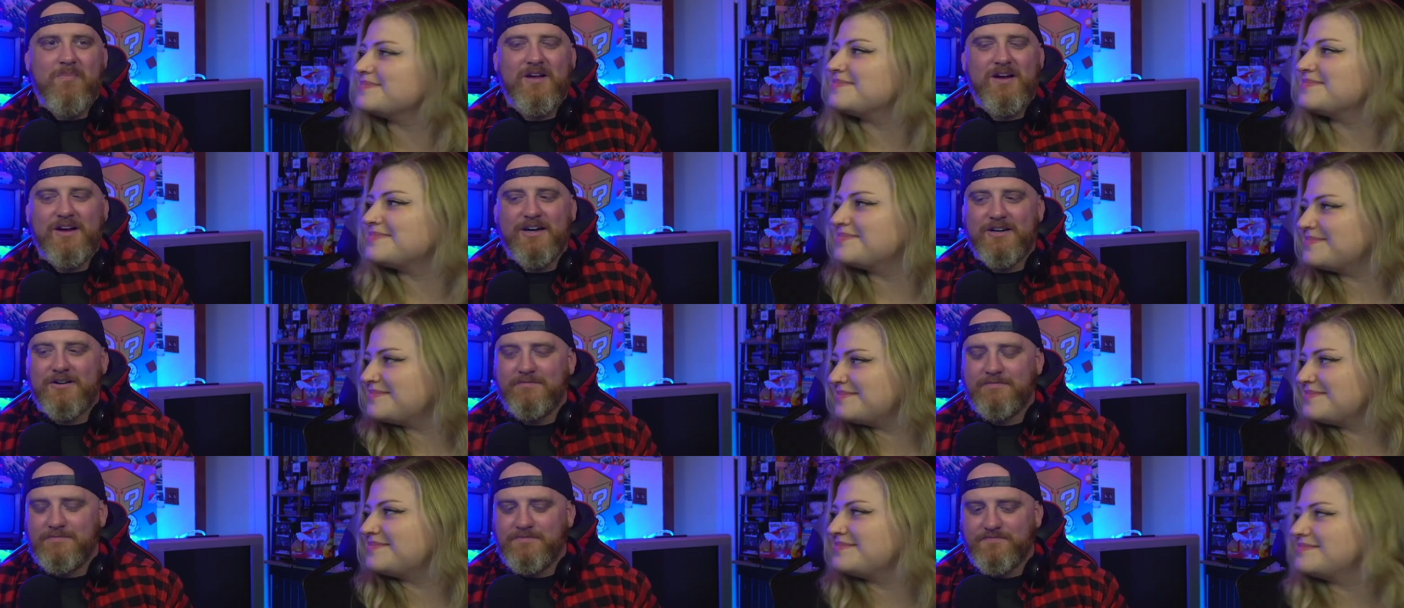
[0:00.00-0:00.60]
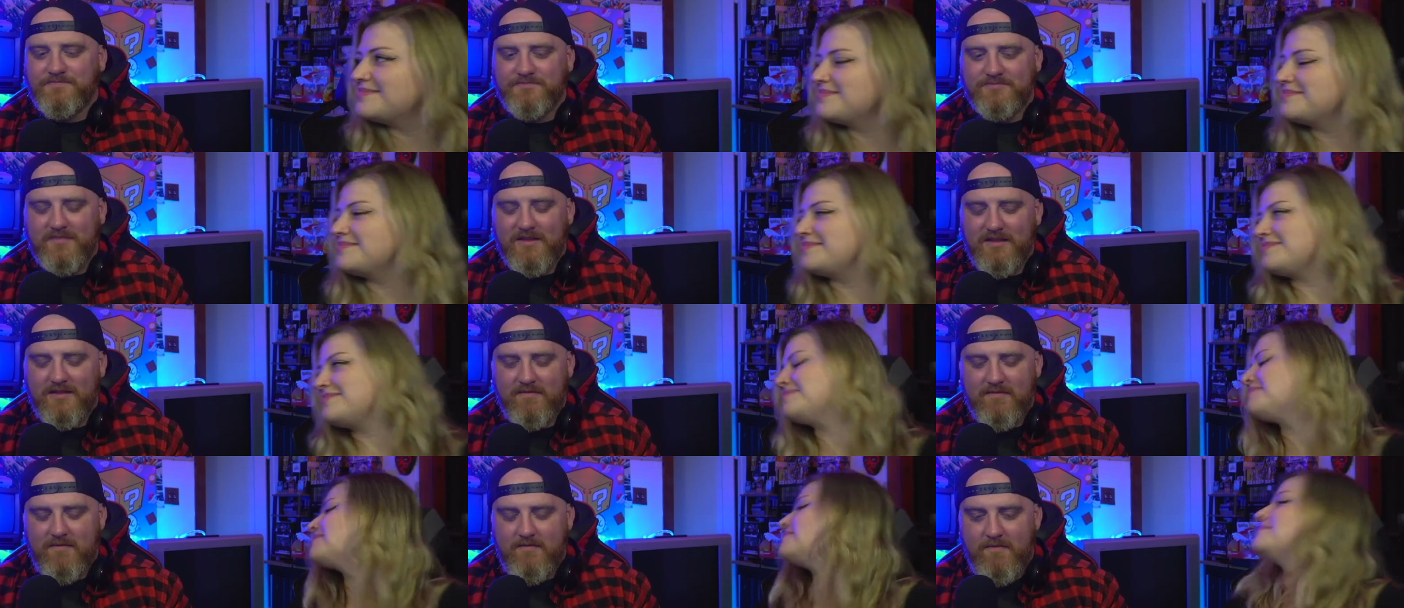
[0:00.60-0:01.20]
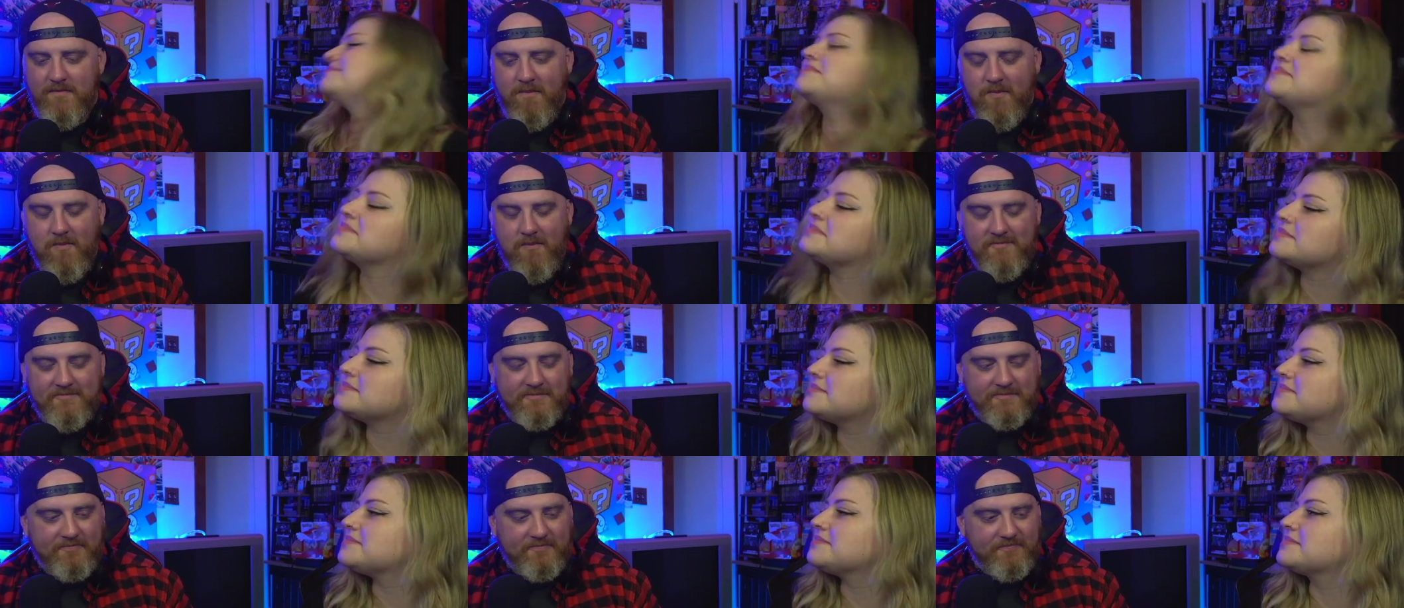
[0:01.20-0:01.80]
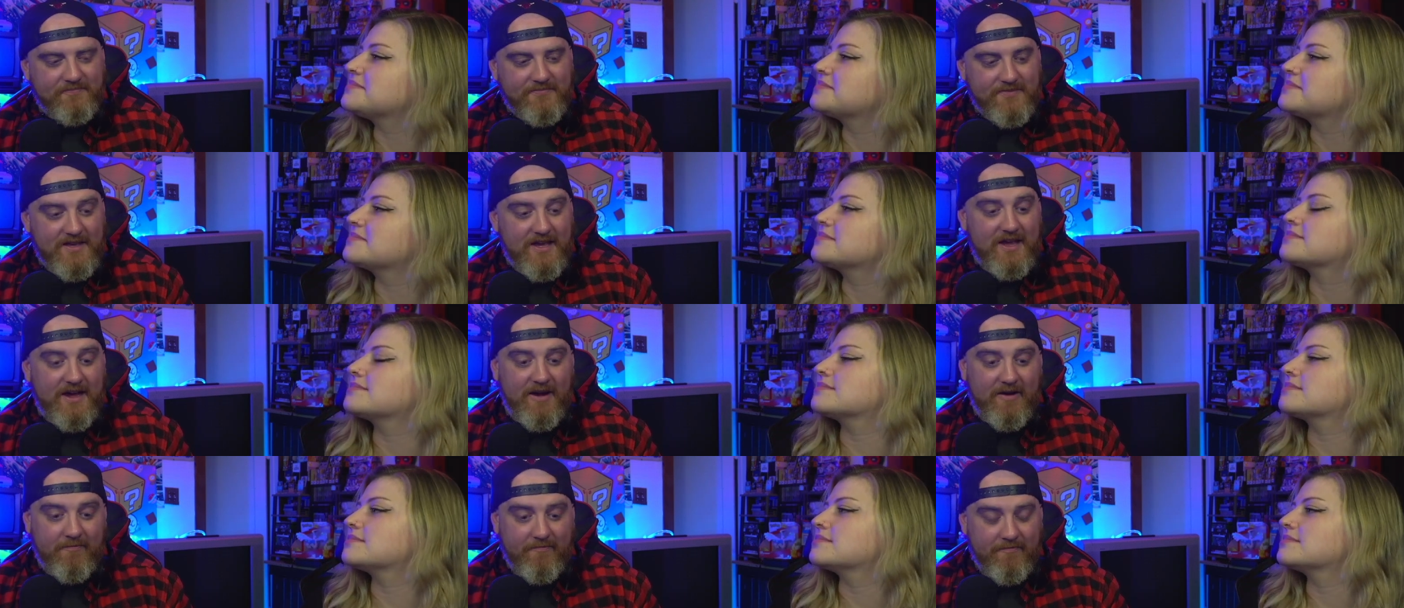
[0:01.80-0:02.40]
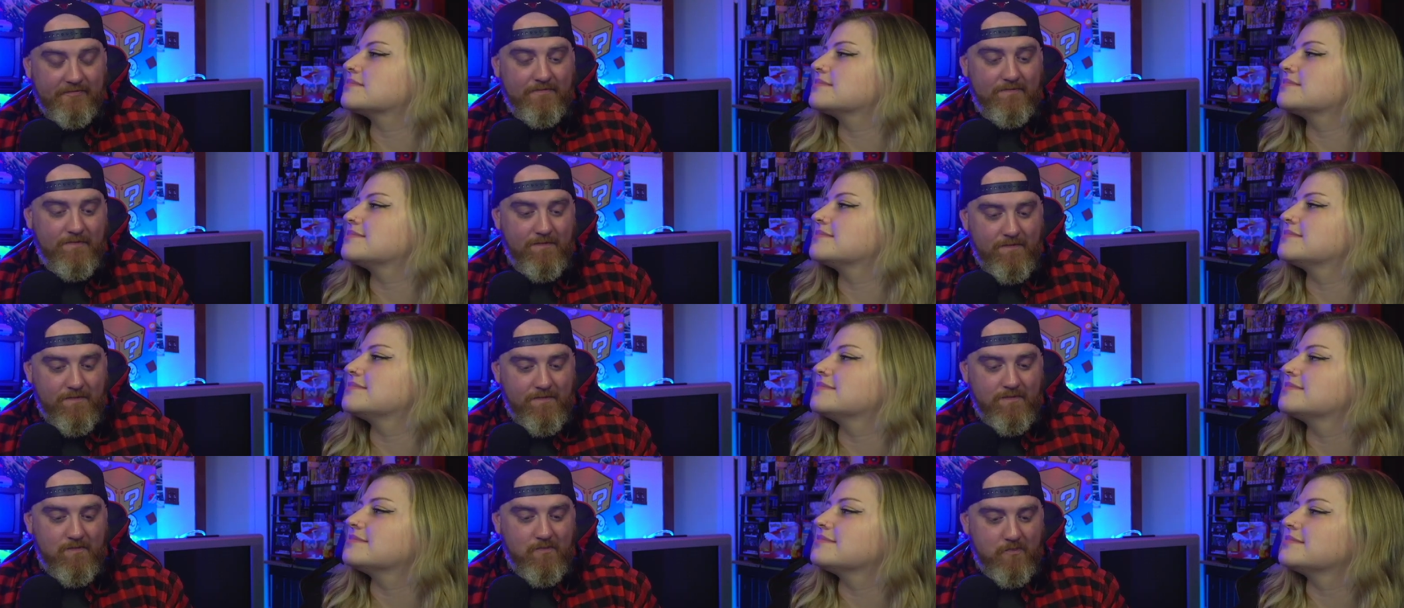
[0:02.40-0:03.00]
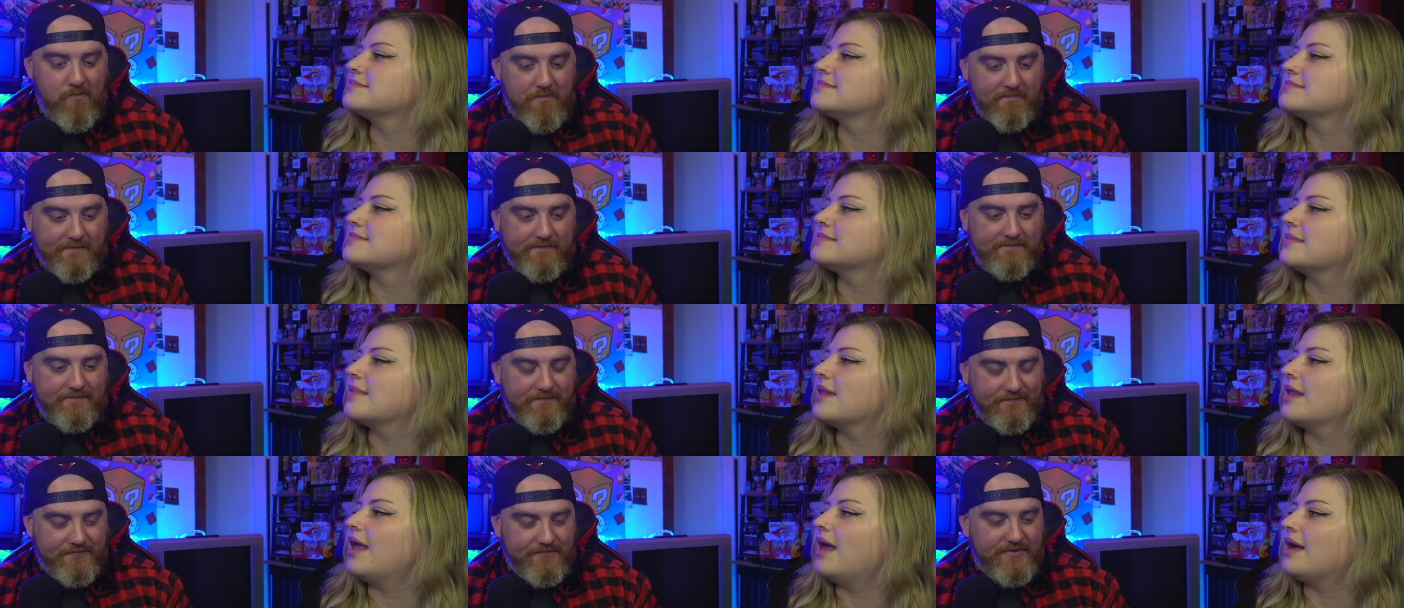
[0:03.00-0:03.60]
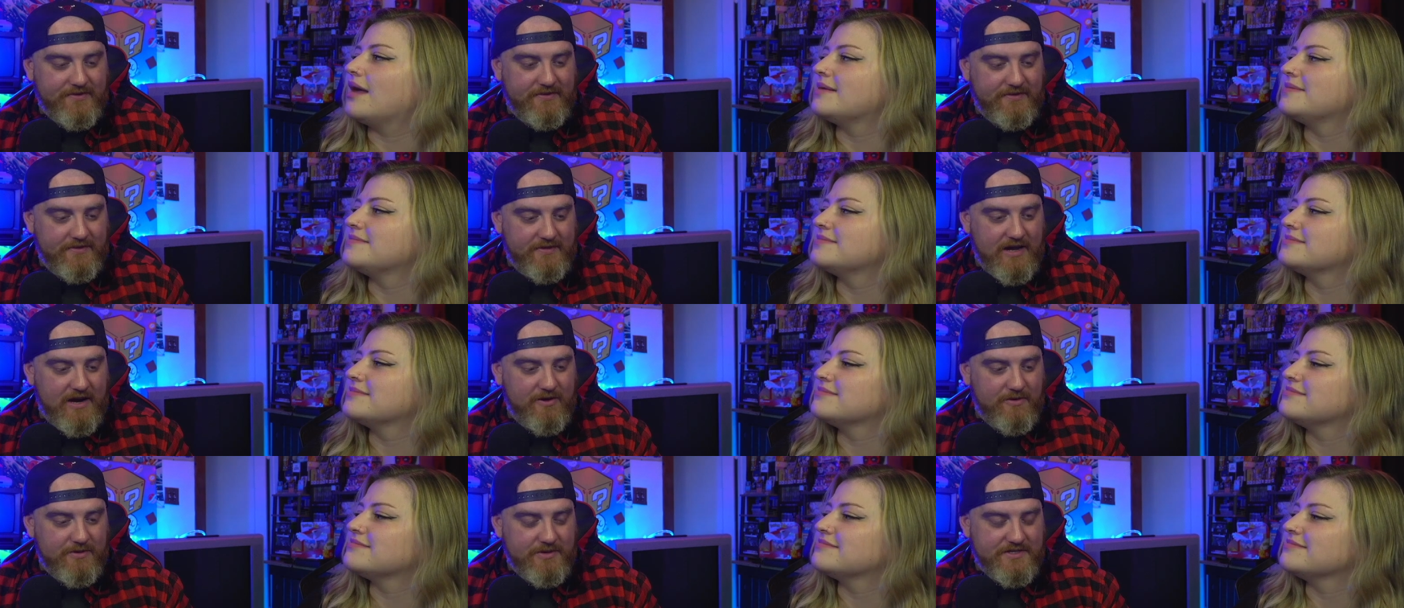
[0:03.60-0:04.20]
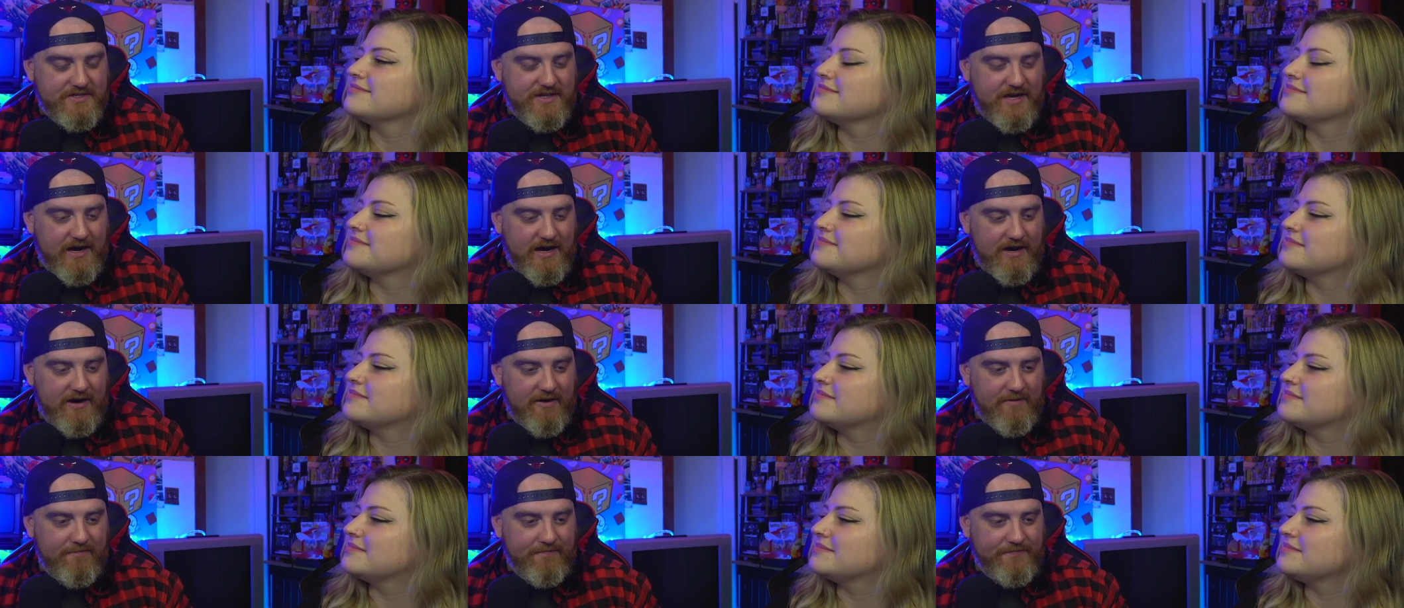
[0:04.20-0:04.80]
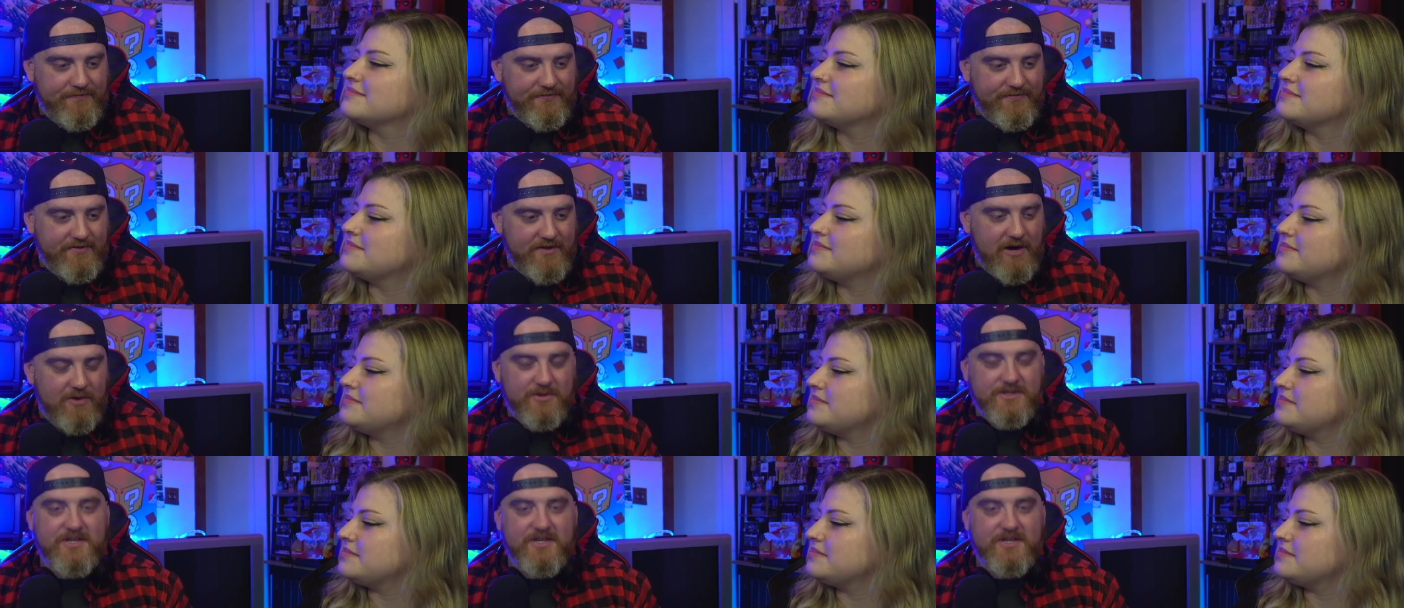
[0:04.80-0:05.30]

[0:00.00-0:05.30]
Speaker 1: um, yeah. Yeah. There was um there was a